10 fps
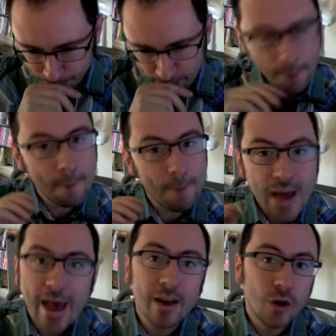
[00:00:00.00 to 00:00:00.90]

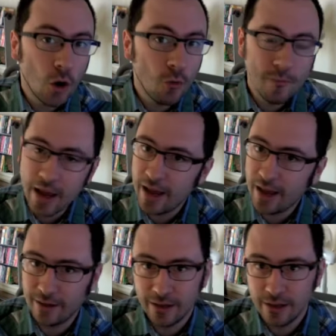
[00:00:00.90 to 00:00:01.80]
Man, oh
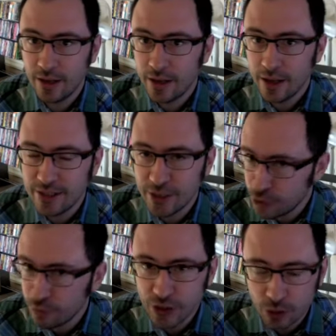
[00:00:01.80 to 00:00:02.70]
man, did you
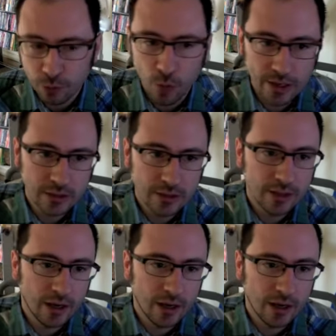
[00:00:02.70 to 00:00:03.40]
disappoint.